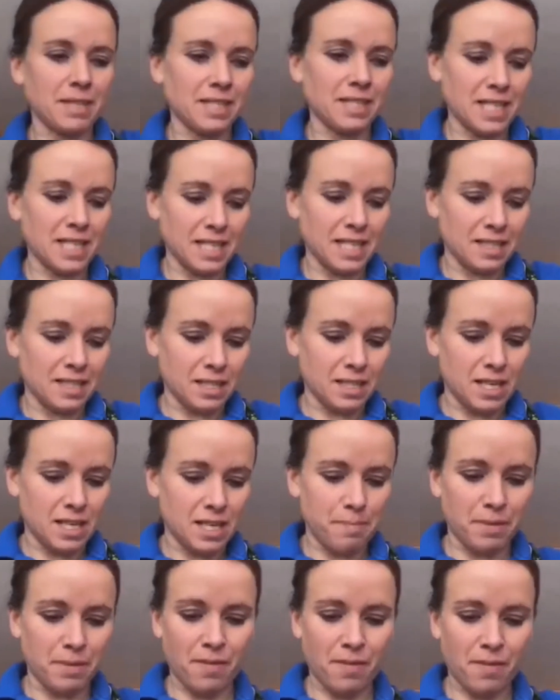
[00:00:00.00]
in my
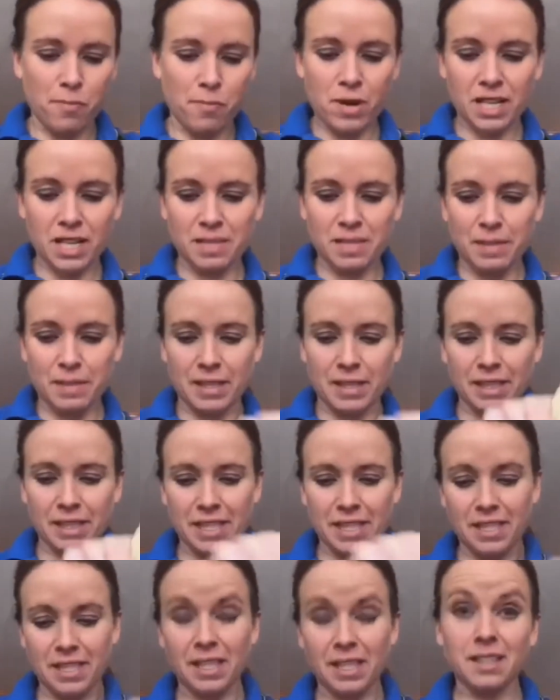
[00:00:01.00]
second cup of
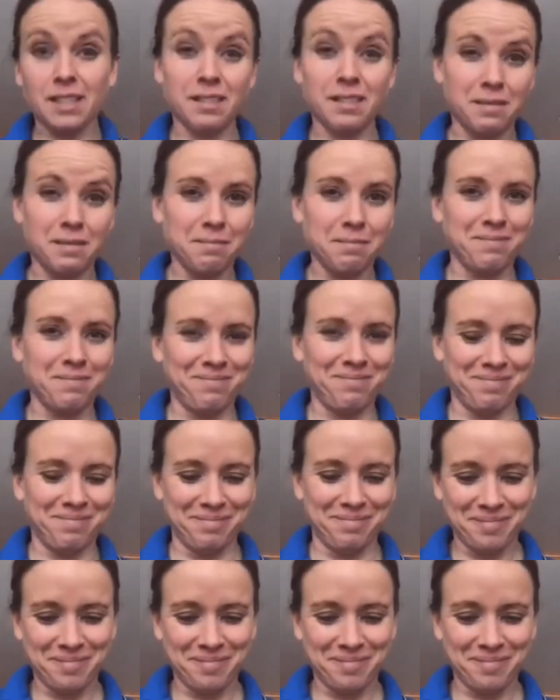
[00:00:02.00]
approximately 6.